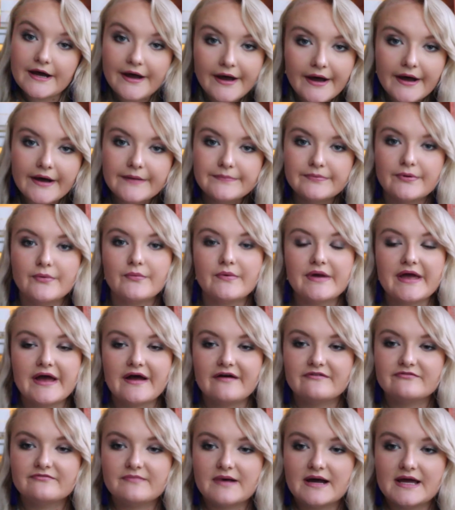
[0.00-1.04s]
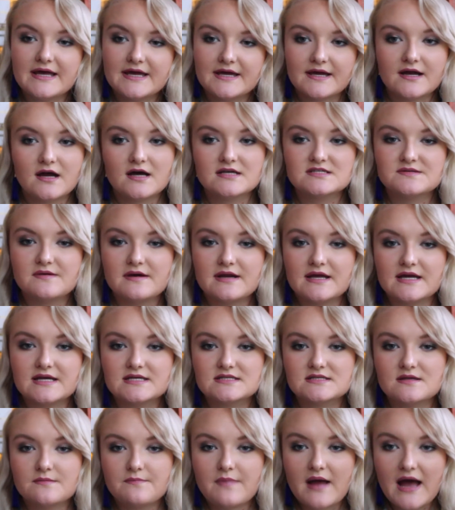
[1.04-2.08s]
up, we have my IT
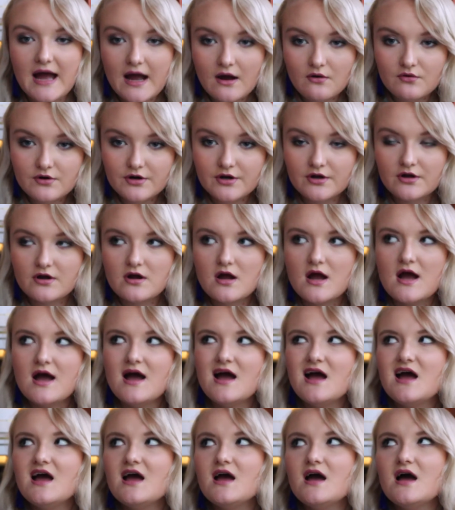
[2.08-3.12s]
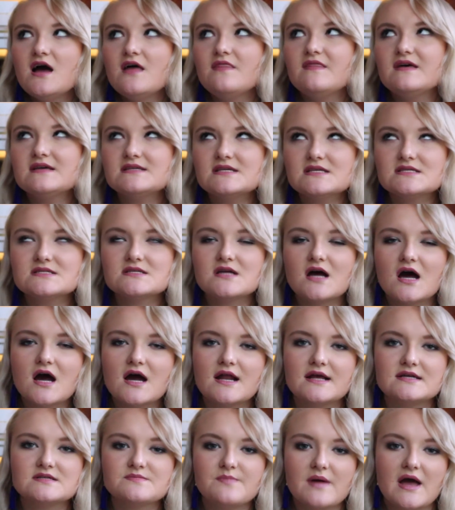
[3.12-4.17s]
Cosmetics powder. This is
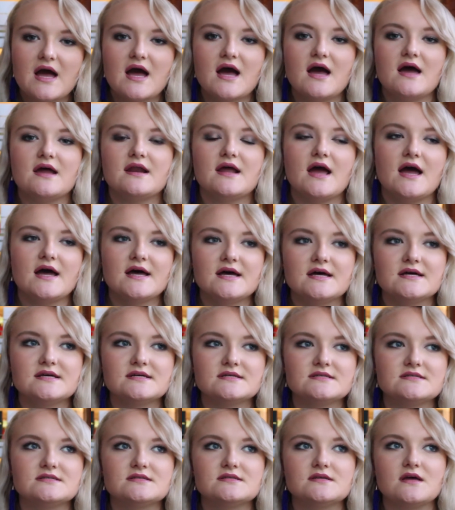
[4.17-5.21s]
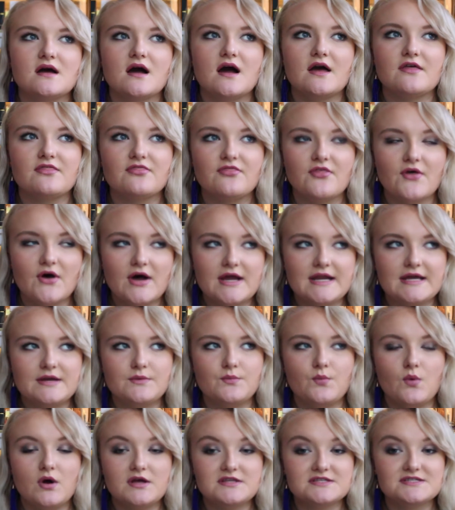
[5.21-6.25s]
not as bad as I thought
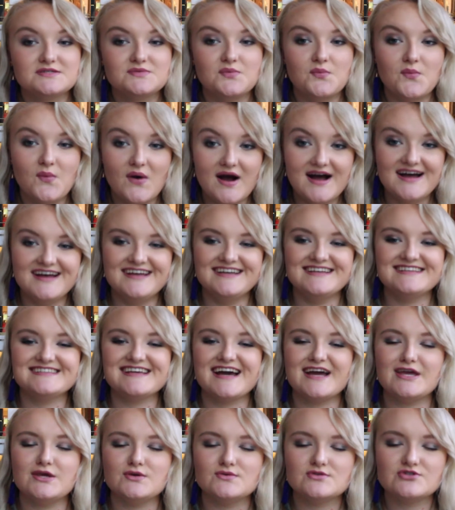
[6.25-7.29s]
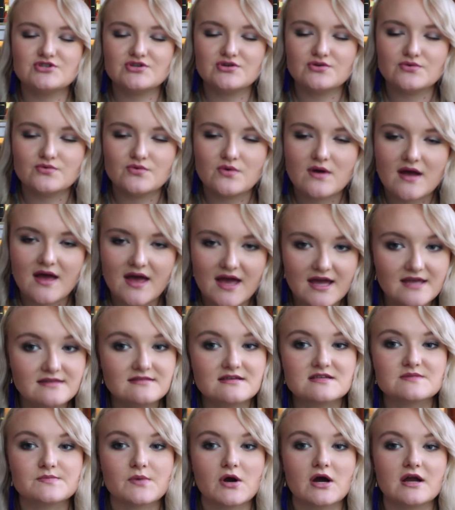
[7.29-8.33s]
it once was. I used to hate
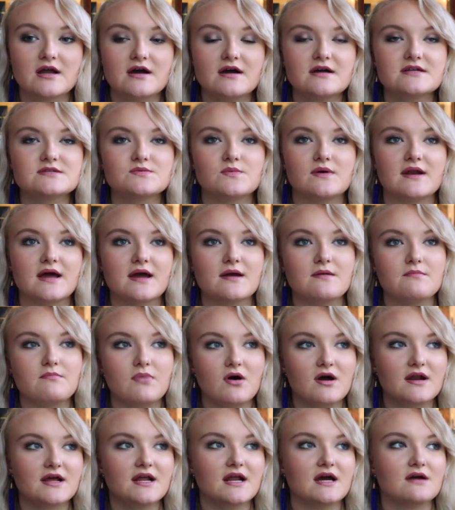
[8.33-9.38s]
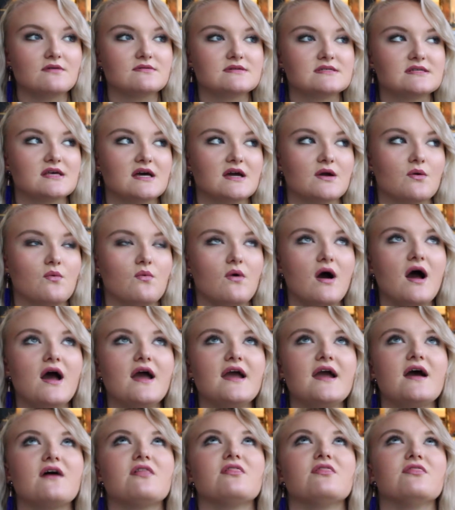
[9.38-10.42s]
this product. When I bought it, I was like,
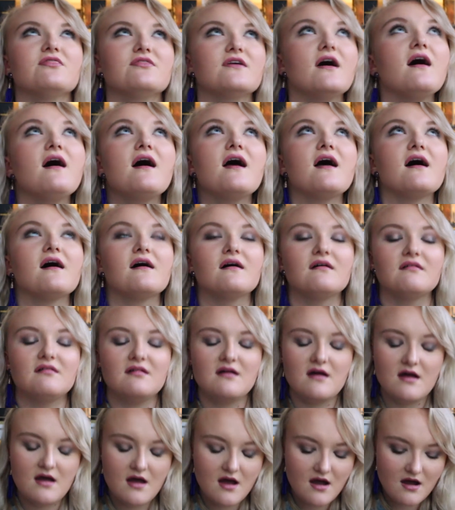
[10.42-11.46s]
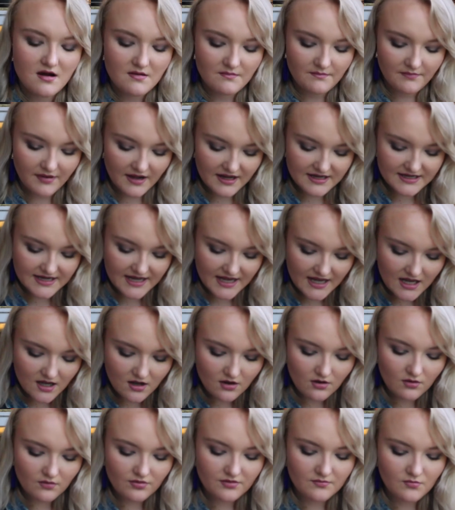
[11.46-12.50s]
why the hell? But
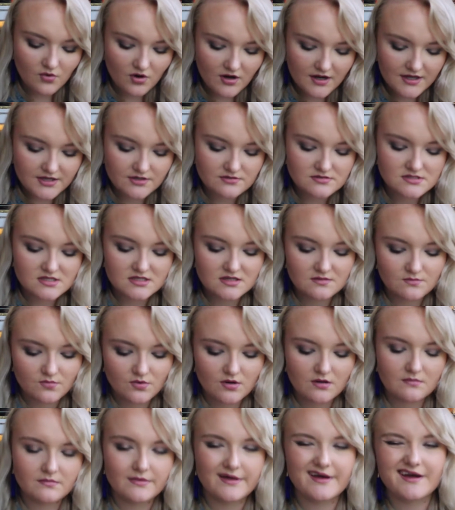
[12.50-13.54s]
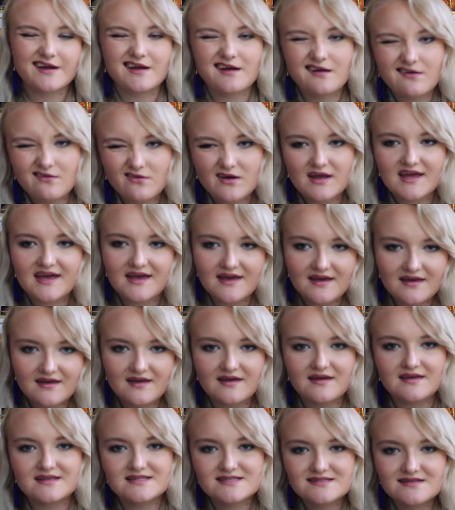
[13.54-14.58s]
now, the more I use it, the more I'm like,
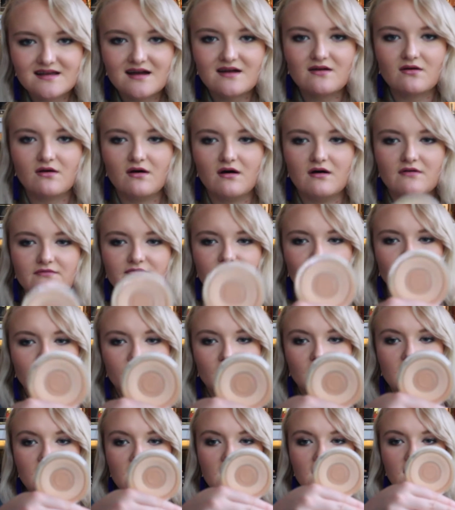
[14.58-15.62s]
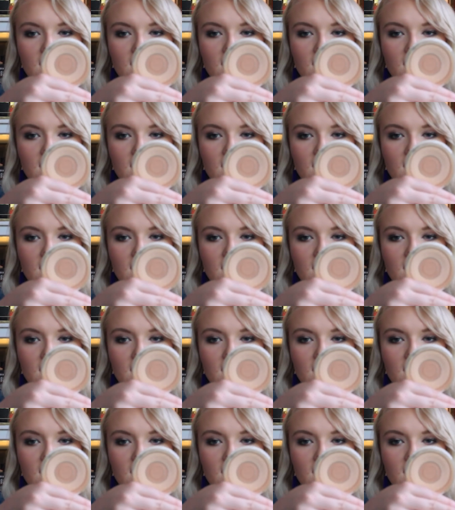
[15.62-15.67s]
okay, it's not awful.